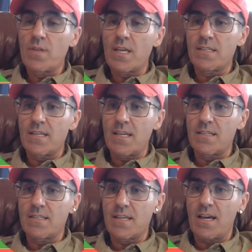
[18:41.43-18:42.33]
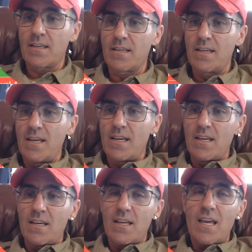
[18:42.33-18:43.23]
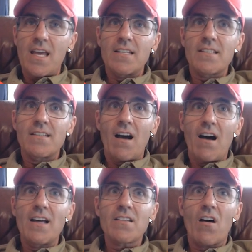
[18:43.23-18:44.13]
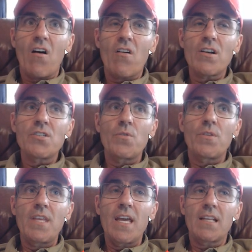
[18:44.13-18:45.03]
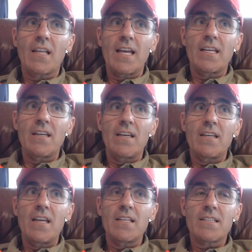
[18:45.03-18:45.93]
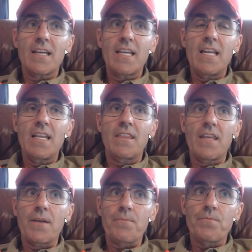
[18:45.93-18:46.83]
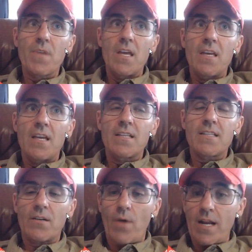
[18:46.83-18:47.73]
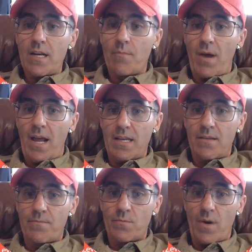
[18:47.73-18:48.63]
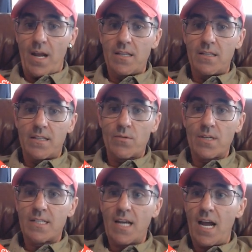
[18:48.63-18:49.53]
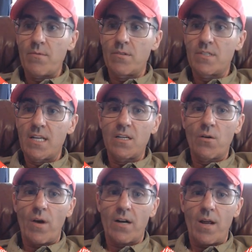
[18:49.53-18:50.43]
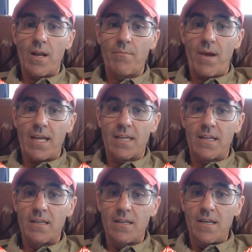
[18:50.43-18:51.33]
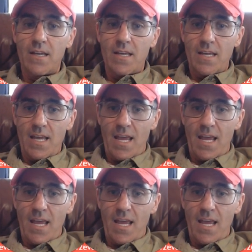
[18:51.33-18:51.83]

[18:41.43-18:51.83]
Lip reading: how to do this is, it's not as hard as you think. Like, it's like anything. It's like riding a bike, right? There was a time you didn't know how to ride a bike.